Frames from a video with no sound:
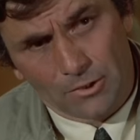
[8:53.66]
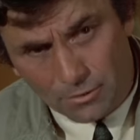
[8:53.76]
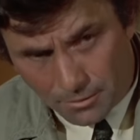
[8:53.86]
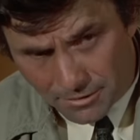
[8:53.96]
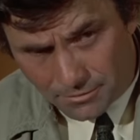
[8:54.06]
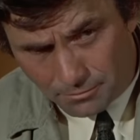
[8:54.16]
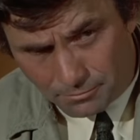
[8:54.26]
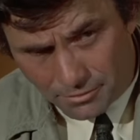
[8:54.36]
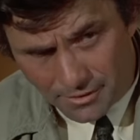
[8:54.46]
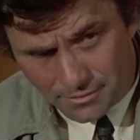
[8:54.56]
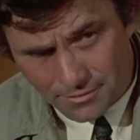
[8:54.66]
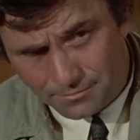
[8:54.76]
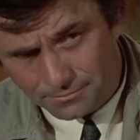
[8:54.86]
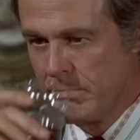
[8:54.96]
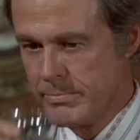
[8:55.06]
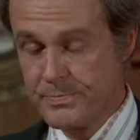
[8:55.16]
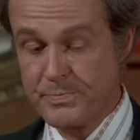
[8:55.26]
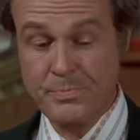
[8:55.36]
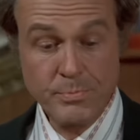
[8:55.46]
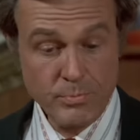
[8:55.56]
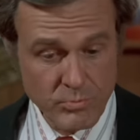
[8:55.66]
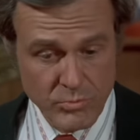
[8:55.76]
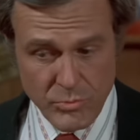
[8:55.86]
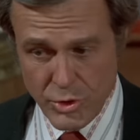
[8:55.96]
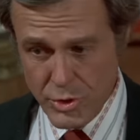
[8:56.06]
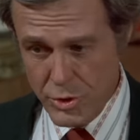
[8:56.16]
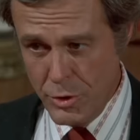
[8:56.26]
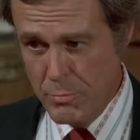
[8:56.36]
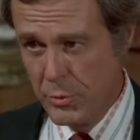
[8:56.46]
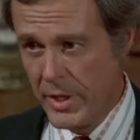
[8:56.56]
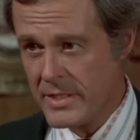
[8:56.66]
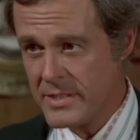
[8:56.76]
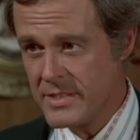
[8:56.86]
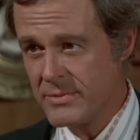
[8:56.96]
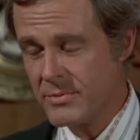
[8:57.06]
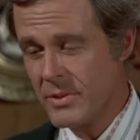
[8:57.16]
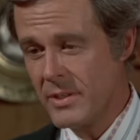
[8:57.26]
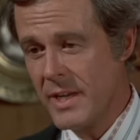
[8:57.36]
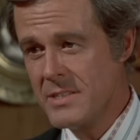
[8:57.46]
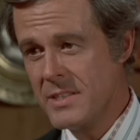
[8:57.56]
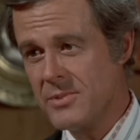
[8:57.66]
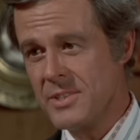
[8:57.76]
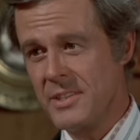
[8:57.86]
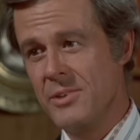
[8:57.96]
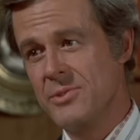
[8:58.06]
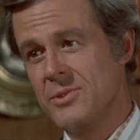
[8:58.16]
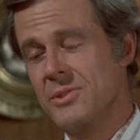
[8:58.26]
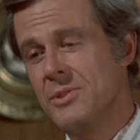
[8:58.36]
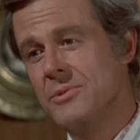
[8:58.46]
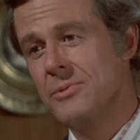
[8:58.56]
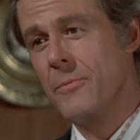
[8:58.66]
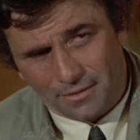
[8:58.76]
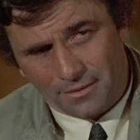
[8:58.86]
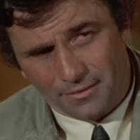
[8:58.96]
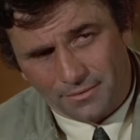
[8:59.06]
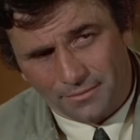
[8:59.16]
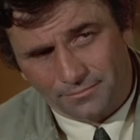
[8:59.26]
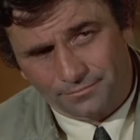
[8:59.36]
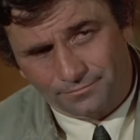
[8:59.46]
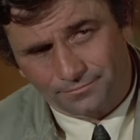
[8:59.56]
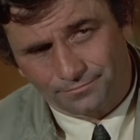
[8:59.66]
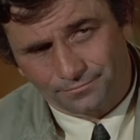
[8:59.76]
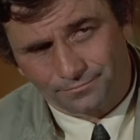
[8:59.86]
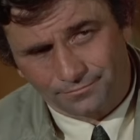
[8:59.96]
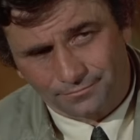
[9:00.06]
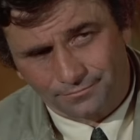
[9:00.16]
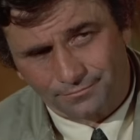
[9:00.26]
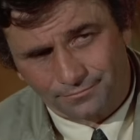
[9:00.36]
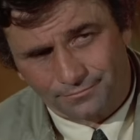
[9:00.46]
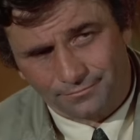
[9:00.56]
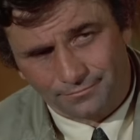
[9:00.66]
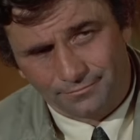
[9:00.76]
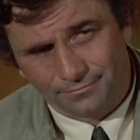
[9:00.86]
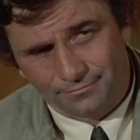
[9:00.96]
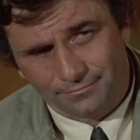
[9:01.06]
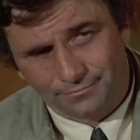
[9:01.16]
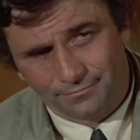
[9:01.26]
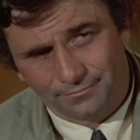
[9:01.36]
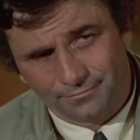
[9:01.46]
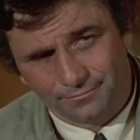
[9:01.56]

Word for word: Could have been two prints. Two prints? Well, that's an interesting notion, too. If I were you, I'd get busy and find that second print.